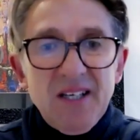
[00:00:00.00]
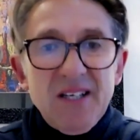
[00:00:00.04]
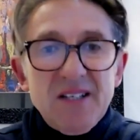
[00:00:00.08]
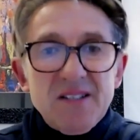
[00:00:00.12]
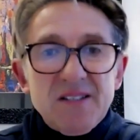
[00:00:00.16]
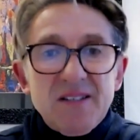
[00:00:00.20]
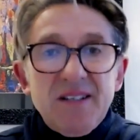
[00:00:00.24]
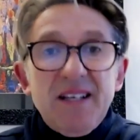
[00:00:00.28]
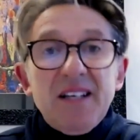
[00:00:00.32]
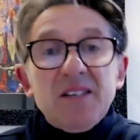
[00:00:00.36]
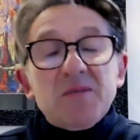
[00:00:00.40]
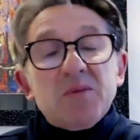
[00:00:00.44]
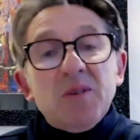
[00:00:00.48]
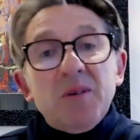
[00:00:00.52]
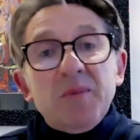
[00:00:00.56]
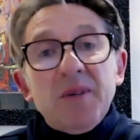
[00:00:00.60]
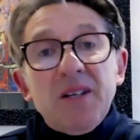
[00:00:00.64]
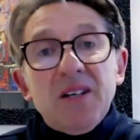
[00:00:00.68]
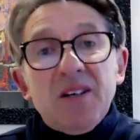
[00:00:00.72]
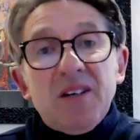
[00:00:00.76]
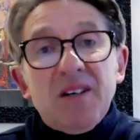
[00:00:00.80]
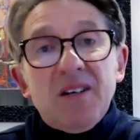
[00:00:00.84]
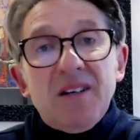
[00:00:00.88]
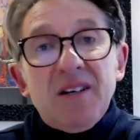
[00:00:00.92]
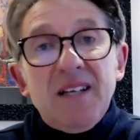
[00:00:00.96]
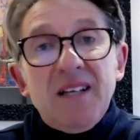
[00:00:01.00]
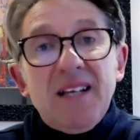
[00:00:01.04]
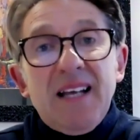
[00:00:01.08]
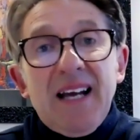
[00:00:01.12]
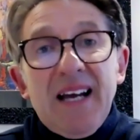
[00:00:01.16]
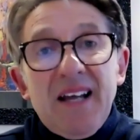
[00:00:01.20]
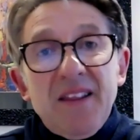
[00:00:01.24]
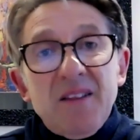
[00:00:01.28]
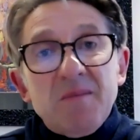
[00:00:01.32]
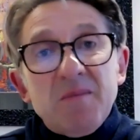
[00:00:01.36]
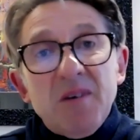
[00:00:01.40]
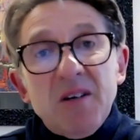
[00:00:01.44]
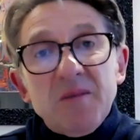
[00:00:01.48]
So that's where we are
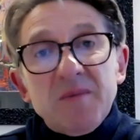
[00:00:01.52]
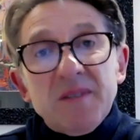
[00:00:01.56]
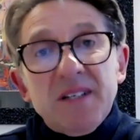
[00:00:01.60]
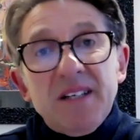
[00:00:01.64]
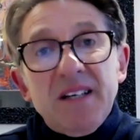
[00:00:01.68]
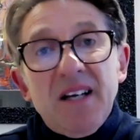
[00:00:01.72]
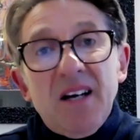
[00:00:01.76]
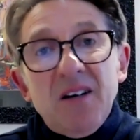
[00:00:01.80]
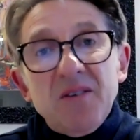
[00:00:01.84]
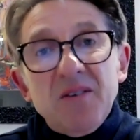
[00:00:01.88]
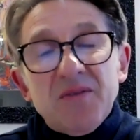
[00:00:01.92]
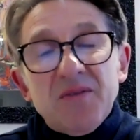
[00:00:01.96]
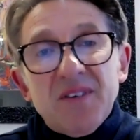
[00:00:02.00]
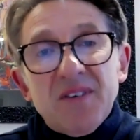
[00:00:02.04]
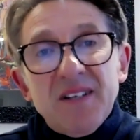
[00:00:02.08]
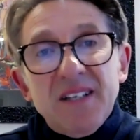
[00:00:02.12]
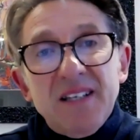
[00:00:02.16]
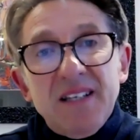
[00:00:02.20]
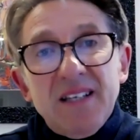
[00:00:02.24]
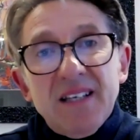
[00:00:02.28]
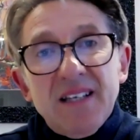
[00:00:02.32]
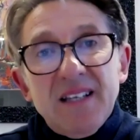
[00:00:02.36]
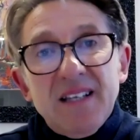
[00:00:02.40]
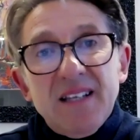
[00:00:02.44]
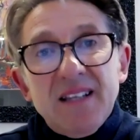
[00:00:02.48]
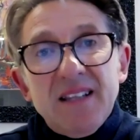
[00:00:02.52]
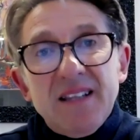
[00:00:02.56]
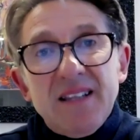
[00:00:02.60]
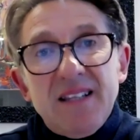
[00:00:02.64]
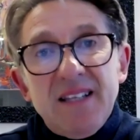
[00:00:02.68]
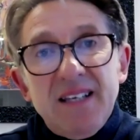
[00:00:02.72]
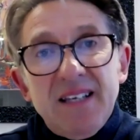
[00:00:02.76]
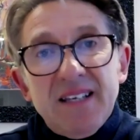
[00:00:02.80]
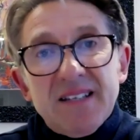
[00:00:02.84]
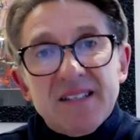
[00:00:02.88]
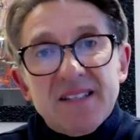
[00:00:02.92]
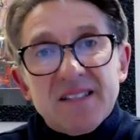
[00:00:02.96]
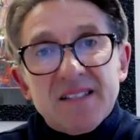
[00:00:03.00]
at the moment. And hopefully
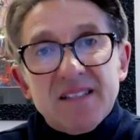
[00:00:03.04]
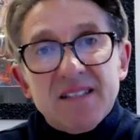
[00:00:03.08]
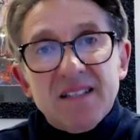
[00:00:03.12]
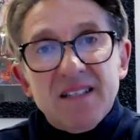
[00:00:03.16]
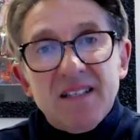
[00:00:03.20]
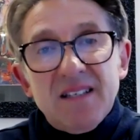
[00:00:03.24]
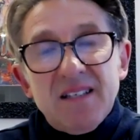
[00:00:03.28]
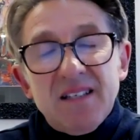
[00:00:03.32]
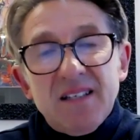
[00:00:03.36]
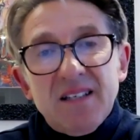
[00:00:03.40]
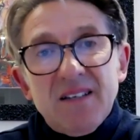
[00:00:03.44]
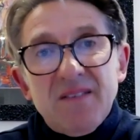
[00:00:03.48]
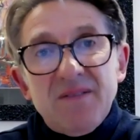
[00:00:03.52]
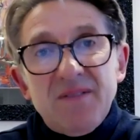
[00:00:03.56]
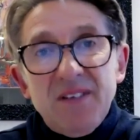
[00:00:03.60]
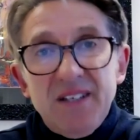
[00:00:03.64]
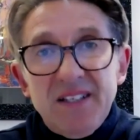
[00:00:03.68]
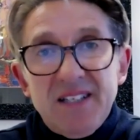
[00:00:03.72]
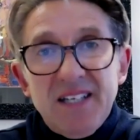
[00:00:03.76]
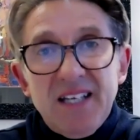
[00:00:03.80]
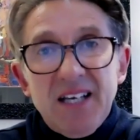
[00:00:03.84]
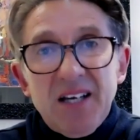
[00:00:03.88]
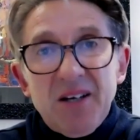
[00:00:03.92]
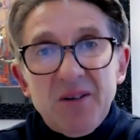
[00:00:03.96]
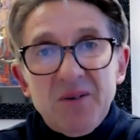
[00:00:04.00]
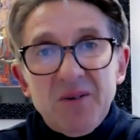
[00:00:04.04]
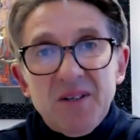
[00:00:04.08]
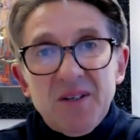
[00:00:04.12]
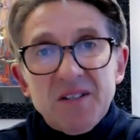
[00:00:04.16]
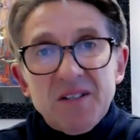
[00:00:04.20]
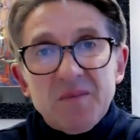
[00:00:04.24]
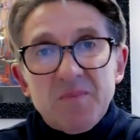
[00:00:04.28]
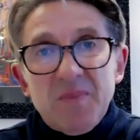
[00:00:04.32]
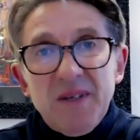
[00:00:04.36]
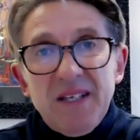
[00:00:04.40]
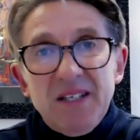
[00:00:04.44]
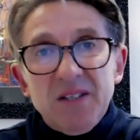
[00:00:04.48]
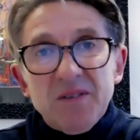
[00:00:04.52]
this video has
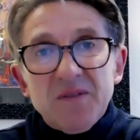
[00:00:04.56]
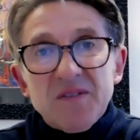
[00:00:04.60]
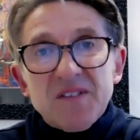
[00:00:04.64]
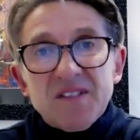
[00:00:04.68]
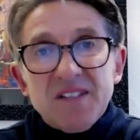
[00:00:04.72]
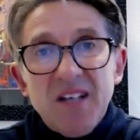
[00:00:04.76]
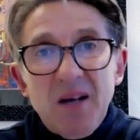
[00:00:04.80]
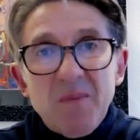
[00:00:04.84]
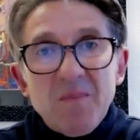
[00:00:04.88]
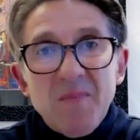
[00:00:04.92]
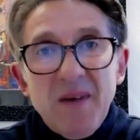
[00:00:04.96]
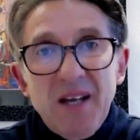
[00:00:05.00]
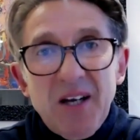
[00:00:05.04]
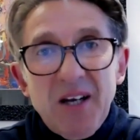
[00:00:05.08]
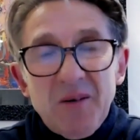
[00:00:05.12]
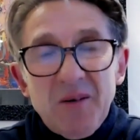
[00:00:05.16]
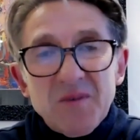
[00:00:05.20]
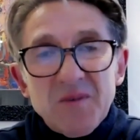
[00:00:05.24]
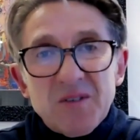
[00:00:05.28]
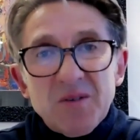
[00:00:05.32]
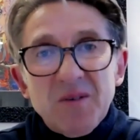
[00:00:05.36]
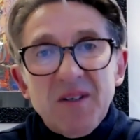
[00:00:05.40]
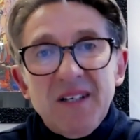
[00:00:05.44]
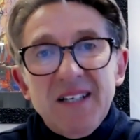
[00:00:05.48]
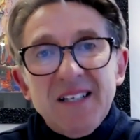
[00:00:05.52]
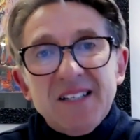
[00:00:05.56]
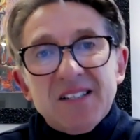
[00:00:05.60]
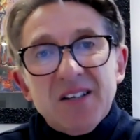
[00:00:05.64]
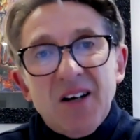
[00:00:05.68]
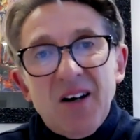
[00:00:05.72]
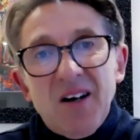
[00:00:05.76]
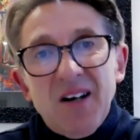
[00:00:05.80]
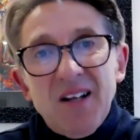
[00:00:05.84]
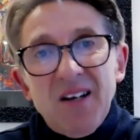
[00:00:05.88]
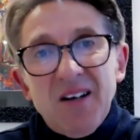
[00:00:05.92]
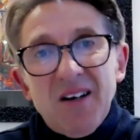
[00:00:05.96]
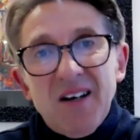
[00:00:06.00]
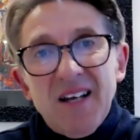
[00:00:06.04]
been of some help to at least
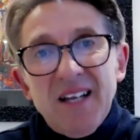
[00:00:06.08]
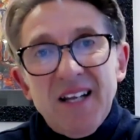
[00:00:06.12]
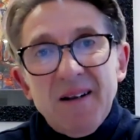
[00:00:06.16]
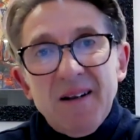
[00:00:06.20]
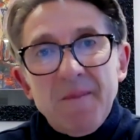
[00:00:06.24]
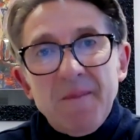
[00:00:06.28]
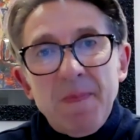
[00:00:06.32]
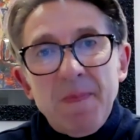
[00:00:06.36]
highlight